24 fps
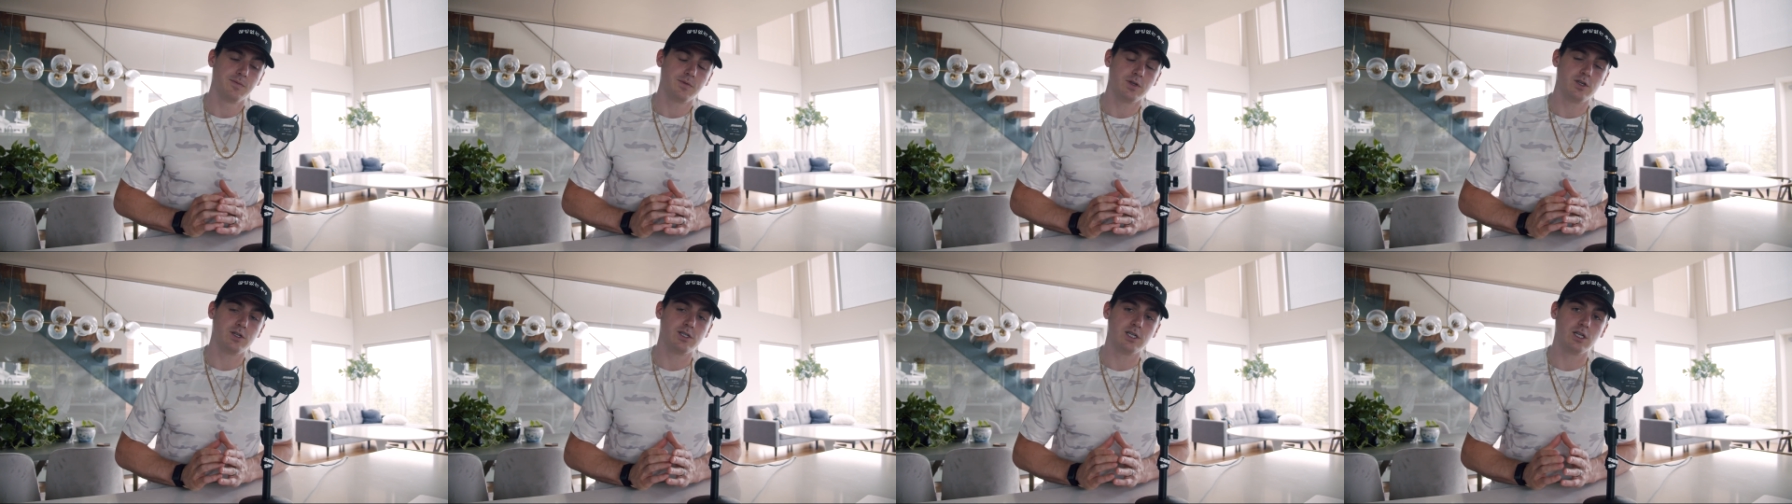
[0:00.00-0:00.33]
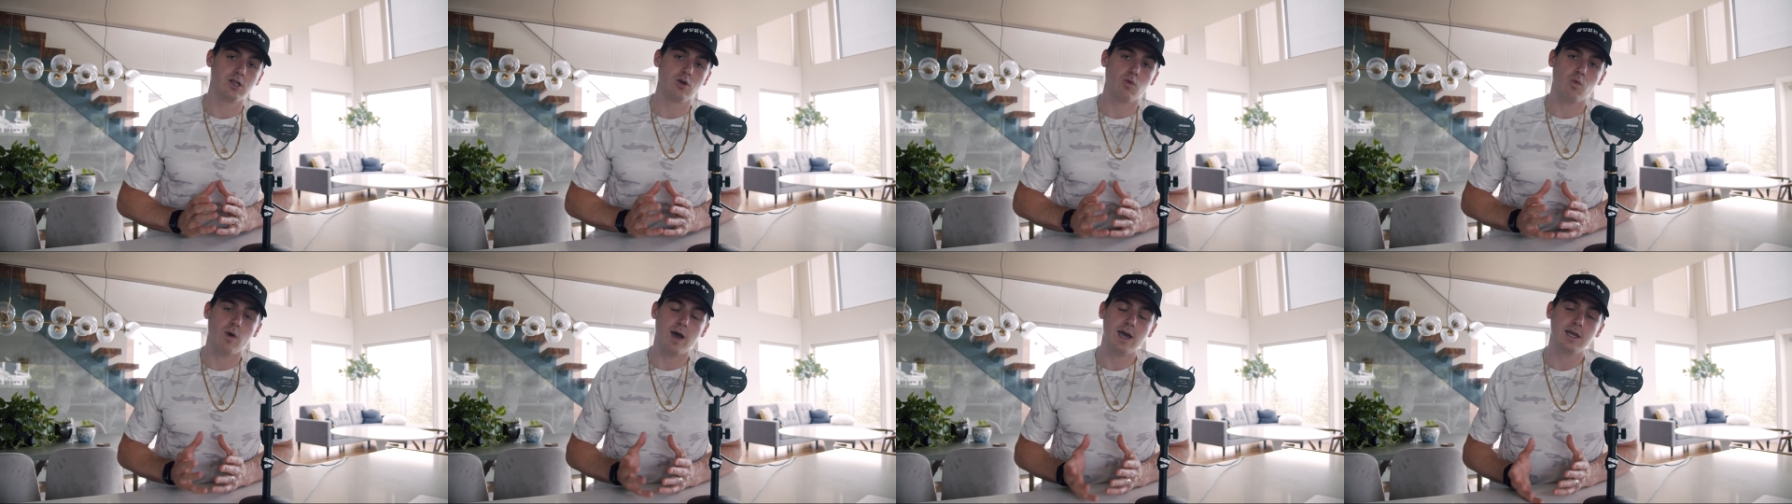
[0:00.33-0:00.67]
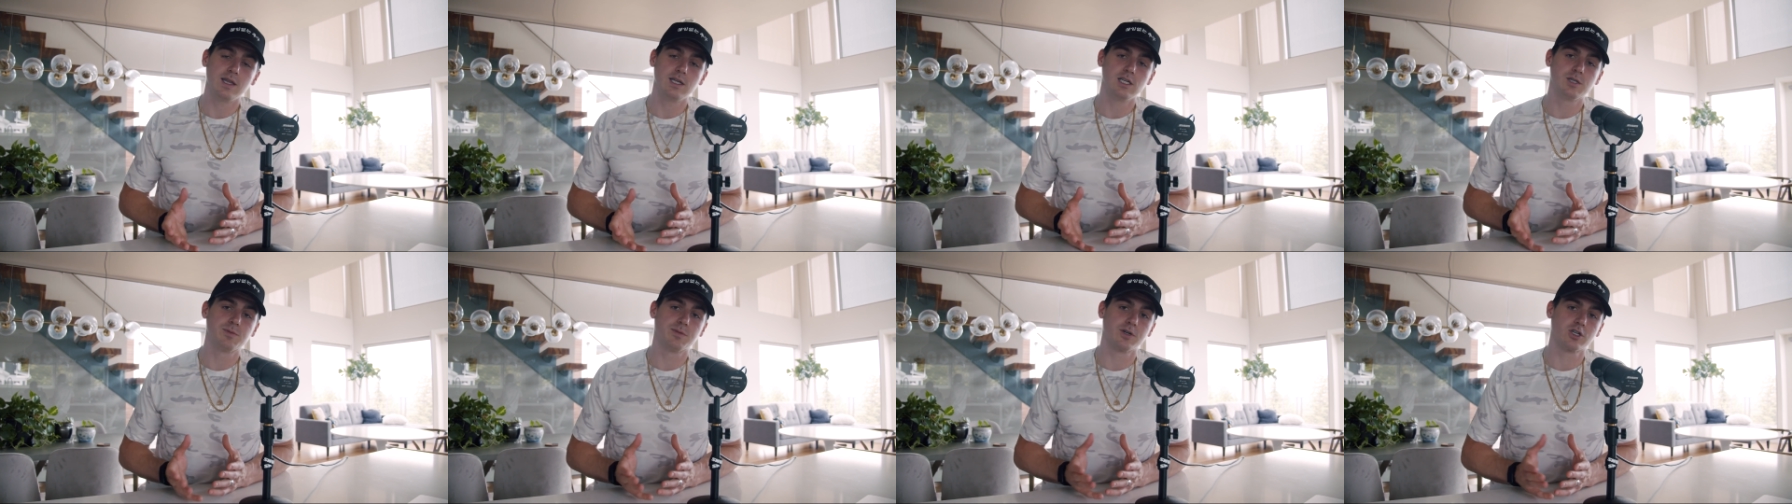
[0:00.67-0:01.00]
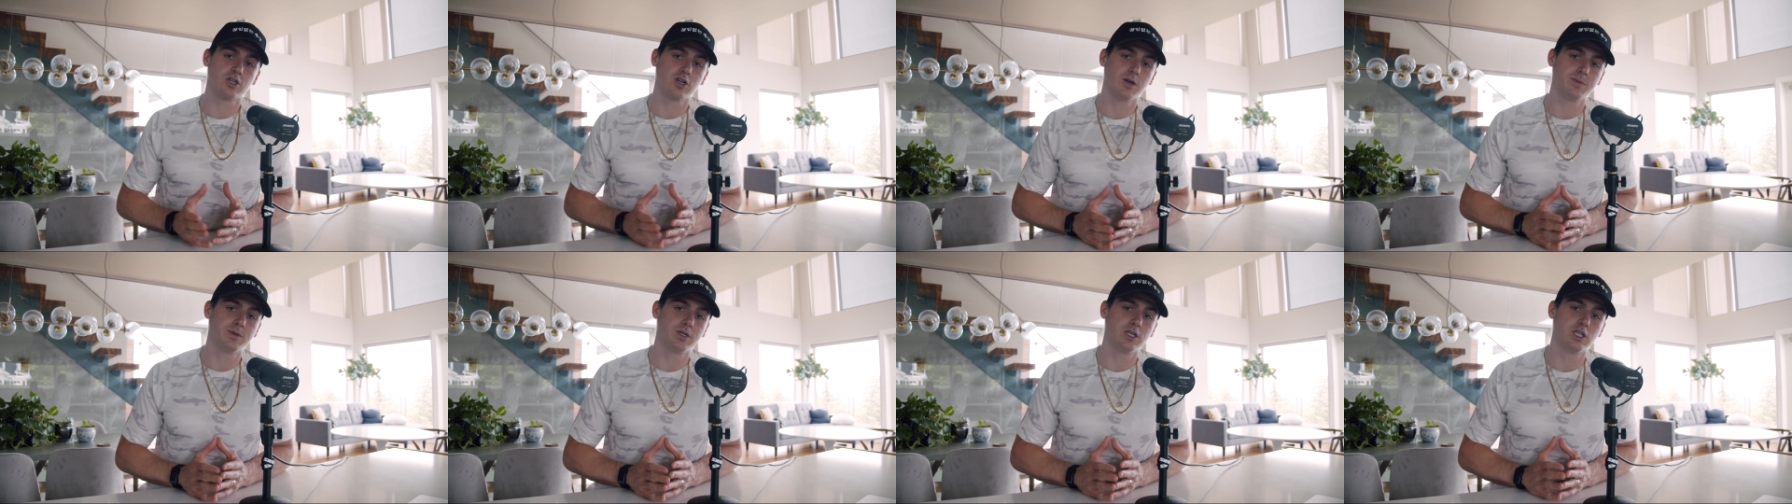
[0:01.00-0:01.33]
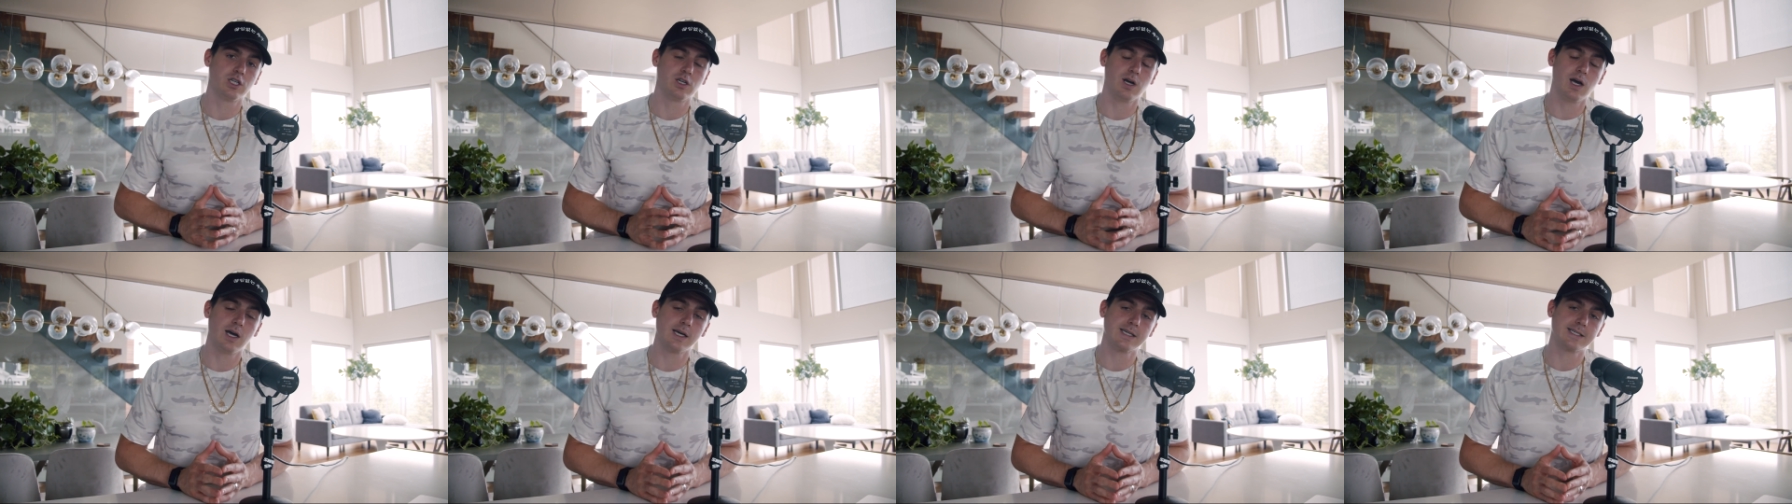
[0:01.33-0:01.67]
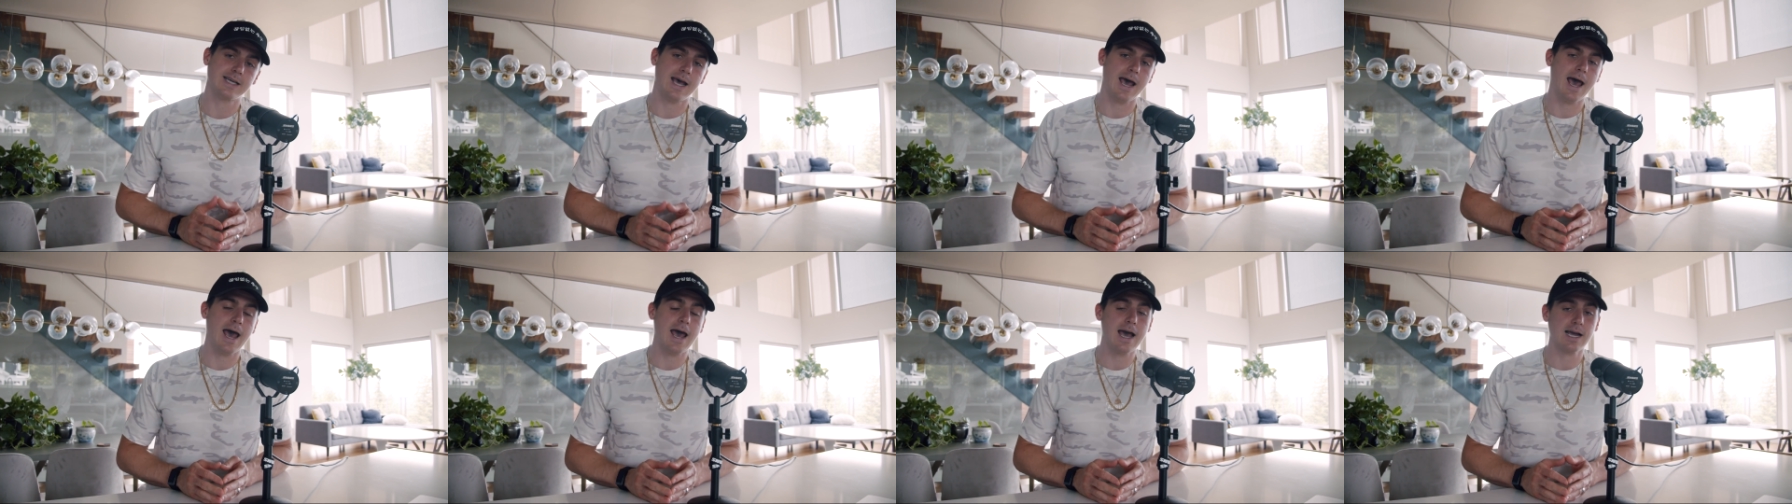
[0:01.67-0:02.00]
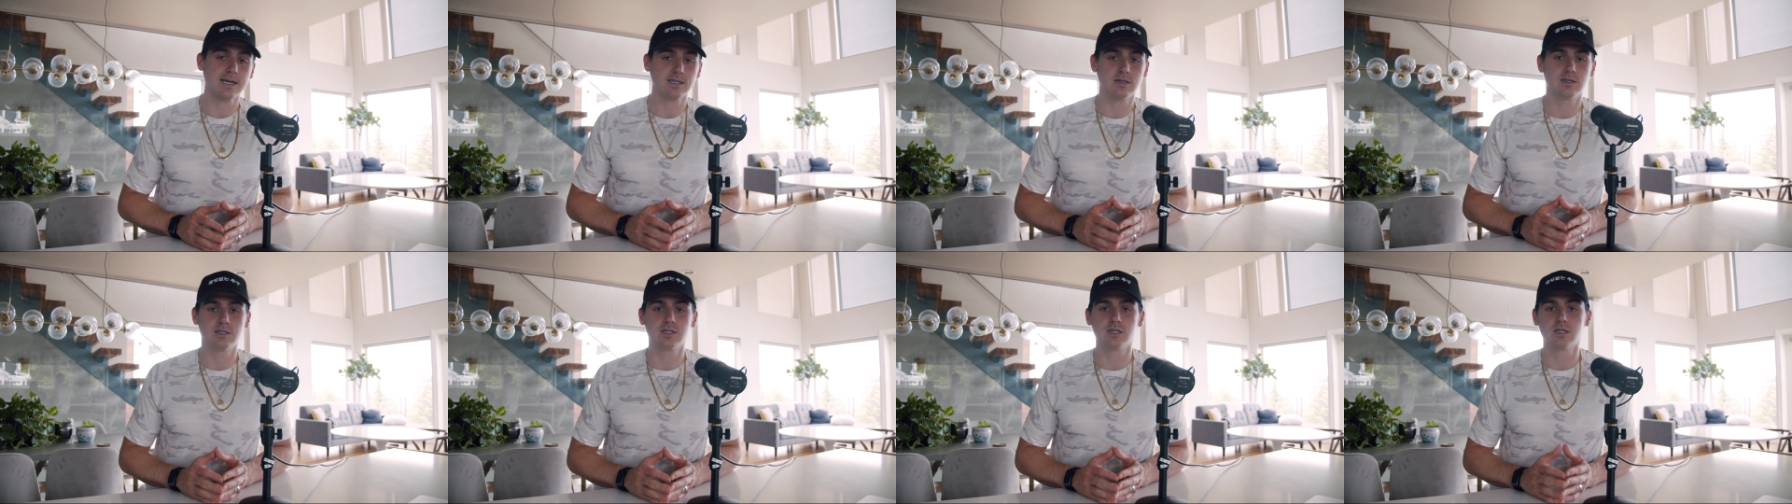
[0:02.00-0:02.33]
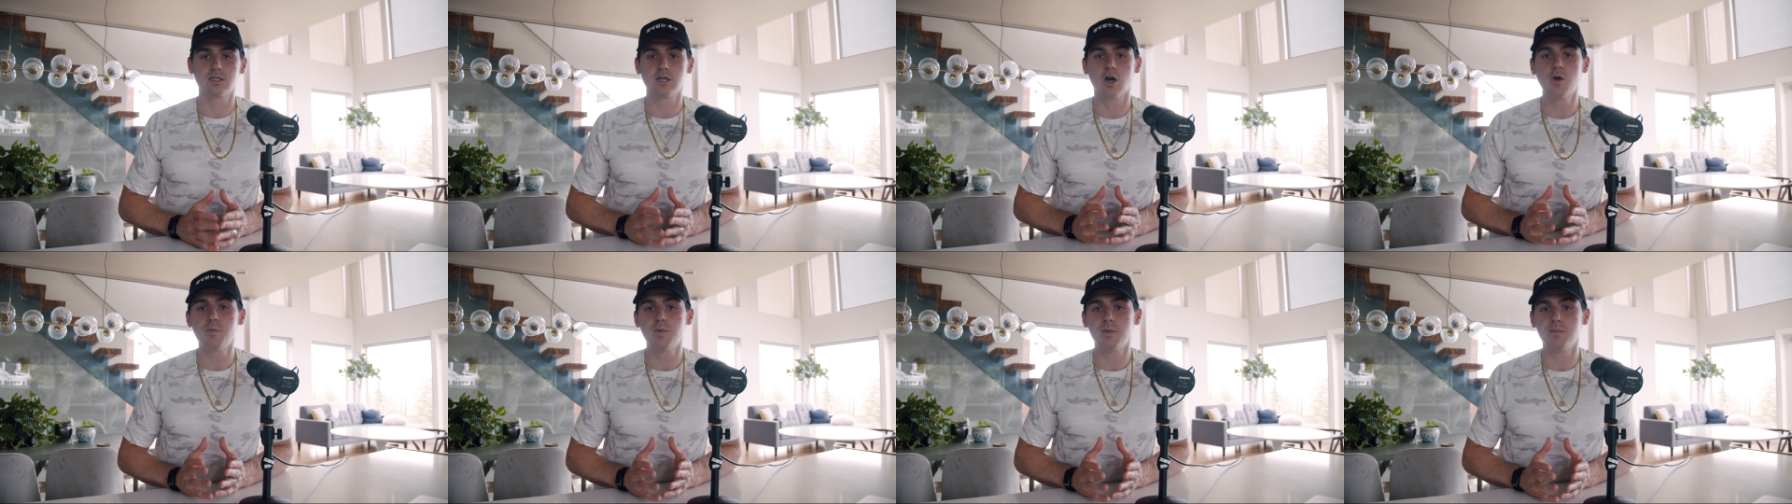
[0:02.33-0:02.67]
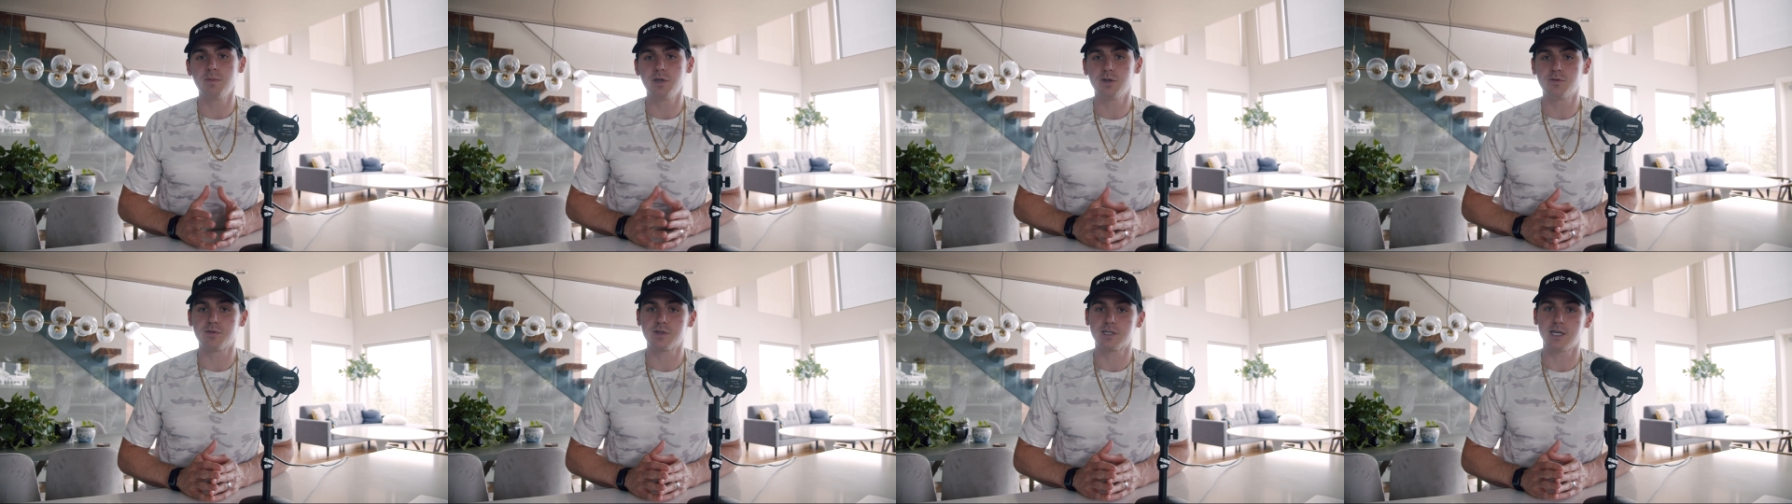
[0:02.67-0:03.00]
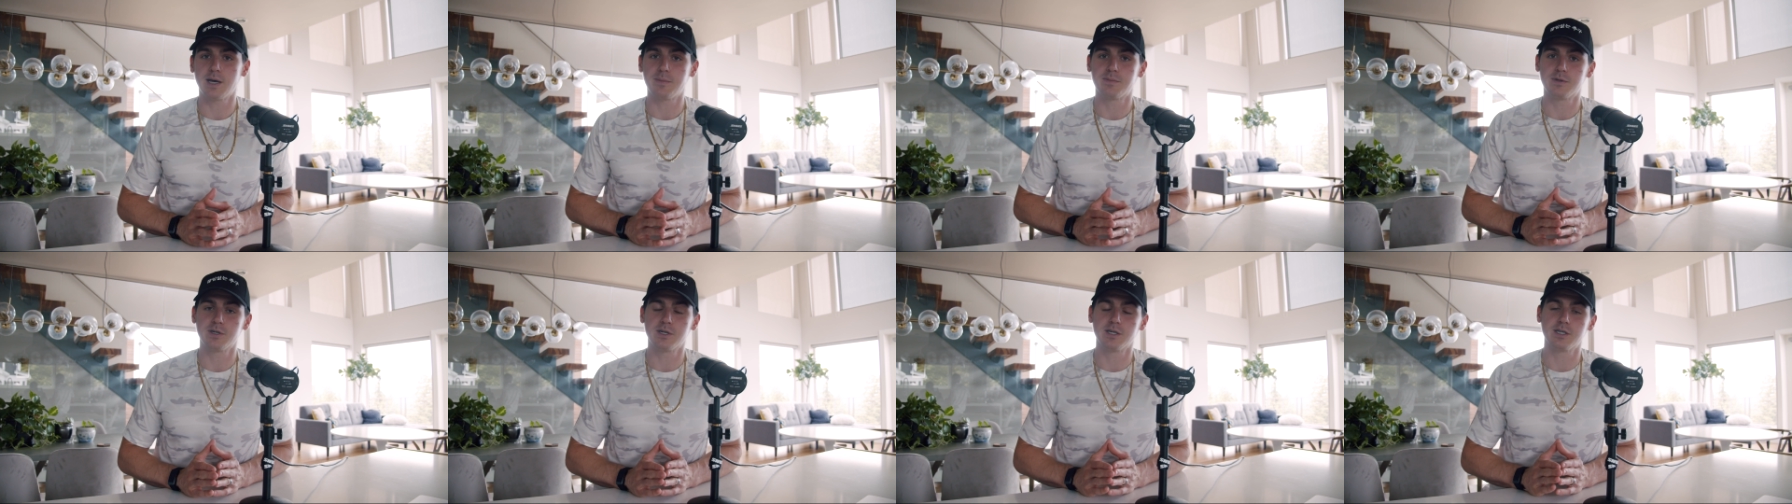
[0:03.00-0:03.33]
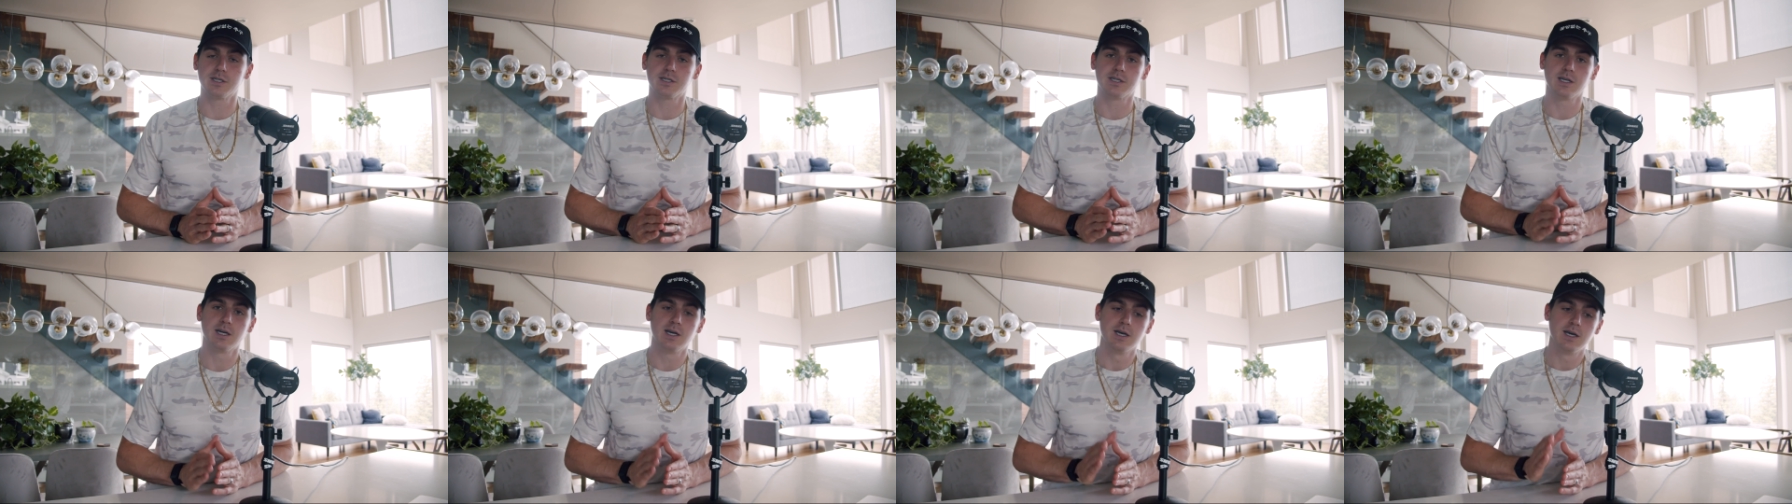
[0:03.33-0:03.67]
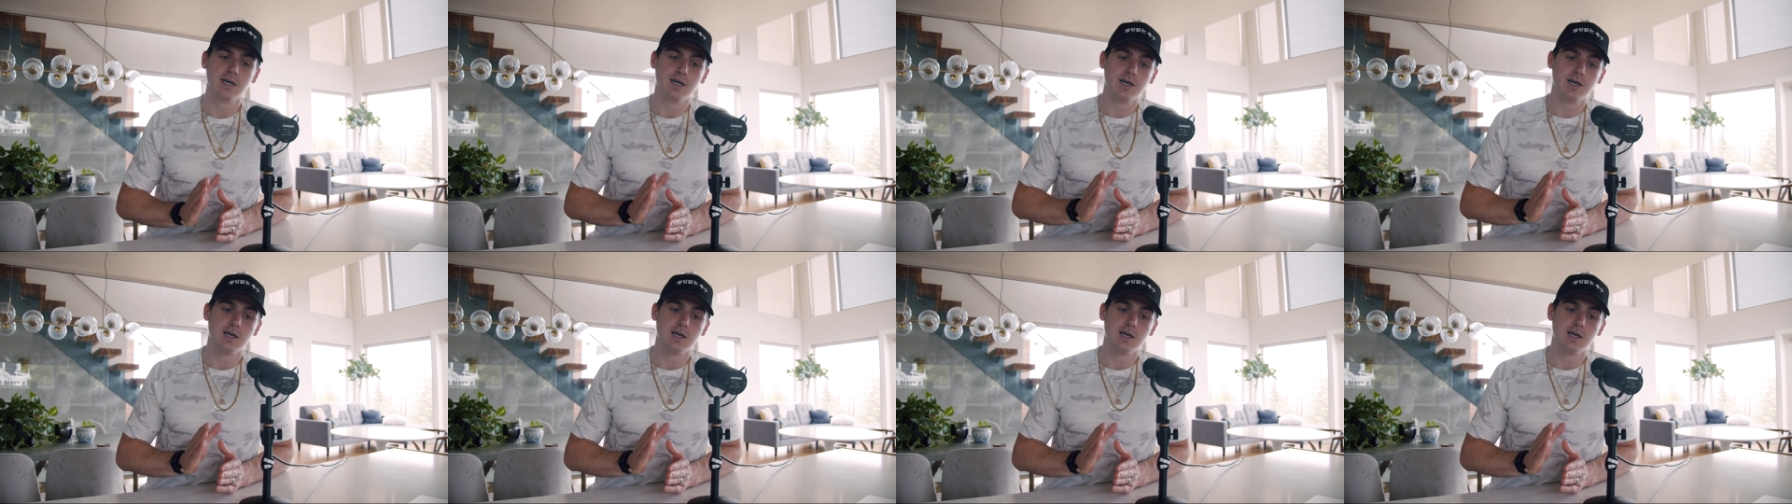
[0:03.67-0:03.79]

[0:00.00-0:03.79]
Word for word: You see, the way these prescription drugs act on your dopamine receptors,